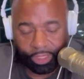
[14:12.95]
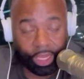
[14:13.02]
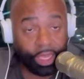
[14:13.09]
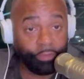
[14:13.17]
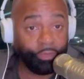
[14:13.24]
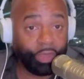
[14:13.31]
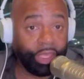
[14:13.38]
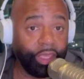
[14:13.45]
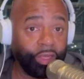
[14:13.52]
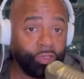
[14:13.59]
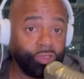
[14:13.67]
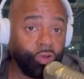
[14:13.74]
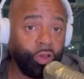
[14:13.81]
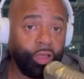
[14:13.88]
Yeah,
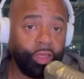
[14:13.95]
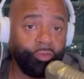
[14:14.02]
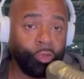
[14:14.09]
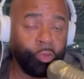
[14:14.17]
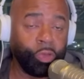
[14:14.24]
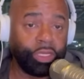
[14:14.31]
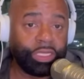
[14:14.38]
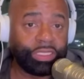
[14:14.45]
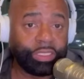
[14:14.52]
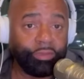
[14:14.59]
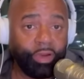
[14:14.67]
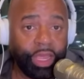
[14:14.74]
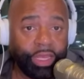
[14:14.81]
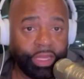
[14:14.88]
and so everyone
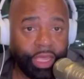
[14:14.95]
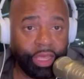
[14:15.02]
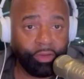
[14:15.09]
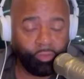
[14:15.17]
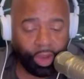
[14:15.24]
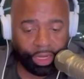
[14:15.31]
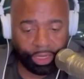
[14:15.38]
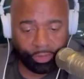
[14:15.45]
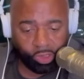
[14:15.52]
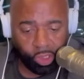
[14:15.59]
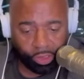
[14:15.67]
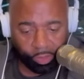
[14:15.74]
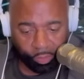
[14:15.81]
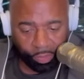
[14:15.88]
listening right now I'm
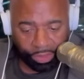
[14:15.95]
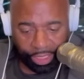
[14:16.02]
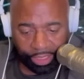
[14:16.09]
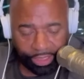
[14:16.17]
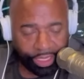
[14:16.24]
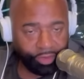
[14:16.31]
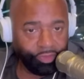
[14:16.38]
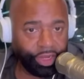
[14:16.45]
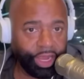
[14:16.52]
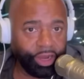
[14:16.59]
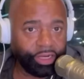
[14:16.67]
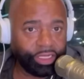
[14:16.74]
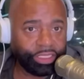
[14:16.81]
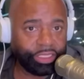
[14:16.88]
talking with David
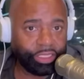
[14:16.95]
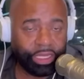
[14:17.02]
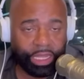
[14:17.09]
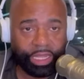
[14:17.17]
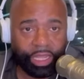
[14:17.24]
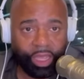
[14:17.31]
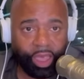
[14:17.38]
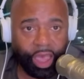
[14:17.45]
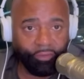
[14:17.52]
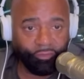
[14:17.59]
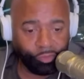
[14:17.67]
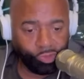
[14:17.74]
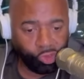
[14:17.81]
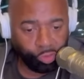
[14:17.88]
Harrison
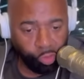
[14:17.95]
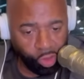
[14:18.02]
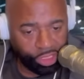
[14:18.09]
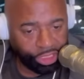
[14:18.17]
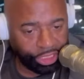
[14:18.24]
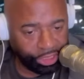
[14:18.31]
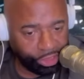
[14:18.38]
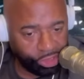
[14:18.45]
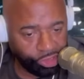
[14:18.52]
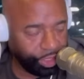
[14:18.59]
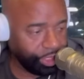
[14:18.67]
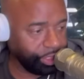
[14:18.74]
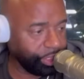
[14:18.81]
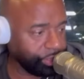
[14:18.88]
from Sports
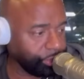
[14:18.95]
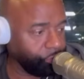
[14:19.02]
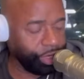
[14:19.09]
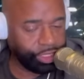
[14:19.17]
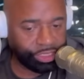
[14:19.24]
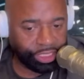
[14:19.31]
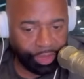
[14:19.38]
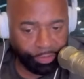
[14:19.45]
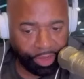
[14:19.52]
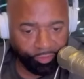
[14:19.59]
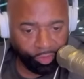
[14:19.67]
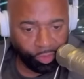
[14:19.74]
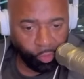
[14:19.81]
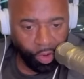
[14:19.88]
Illustrated, does a great job
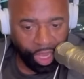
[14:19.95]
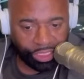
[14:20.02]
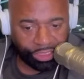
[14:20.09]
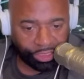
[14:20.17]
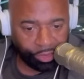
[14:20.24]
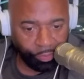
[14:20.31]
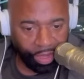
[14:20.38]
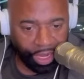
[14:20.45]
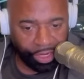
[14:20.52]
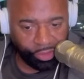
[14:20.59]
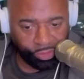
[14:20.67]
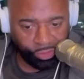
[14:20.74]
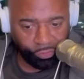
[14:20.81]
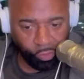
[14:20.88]
covering the Washington
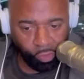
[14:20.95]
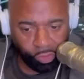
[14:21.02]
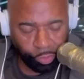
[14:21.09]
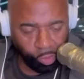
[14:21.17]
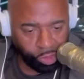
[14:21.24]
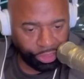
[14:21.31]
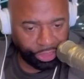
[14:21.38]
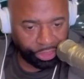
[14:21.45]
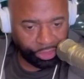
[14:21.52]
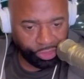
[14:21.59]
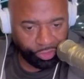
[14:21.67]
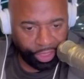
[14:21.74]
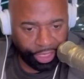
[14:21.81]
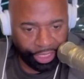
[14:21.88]
Commanders for Sports
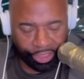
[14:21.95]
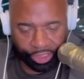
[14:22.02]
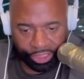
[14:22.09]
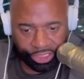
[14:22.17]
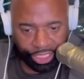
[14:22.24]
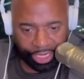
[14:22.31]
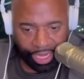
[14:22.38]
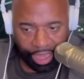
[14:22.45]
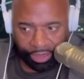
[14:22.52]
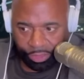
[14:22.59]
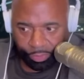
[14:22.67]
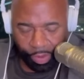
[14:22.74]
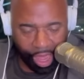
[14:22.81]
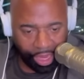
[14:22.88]
Illustrated. You can check out
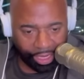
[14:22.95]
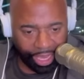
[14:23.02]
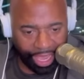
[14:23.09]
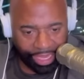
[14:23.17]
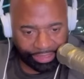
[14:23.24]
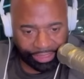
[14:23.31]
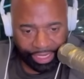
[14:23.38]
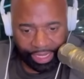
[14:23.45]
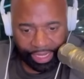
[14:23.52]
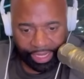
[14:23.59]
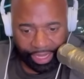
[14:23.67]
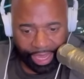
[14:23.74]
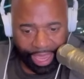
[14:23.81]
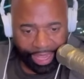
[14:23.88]
his podcast
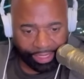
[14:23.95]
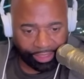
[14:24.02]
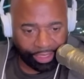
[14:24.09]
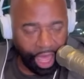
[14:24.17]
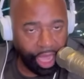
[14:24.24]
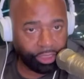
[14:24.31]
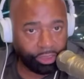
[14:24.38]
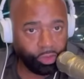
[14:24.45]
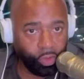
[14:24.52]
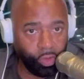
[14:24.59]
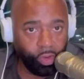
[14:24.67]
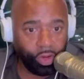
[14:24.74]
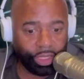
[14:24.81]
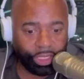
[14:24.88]
at Locked
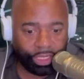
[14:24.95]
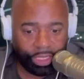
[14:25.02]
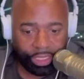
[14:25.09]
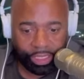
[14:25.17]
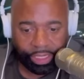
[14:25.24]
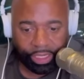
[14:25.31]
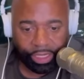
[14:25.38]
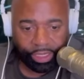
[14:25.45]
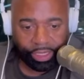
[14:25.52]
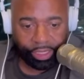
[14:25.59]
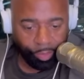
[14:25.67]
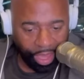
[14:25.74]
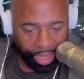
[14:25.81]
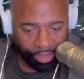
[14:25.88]
On
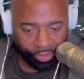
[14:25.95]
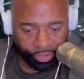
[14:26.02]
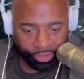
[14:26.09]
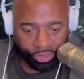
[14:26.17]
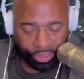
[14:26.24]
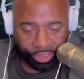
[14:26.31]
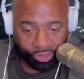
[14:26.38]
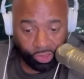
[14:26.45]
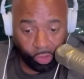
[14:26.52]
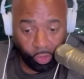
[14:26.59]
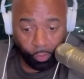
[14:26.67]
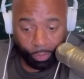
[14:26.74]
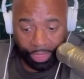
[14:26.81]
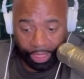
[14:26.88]
Commanders.
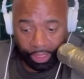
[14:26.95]
So,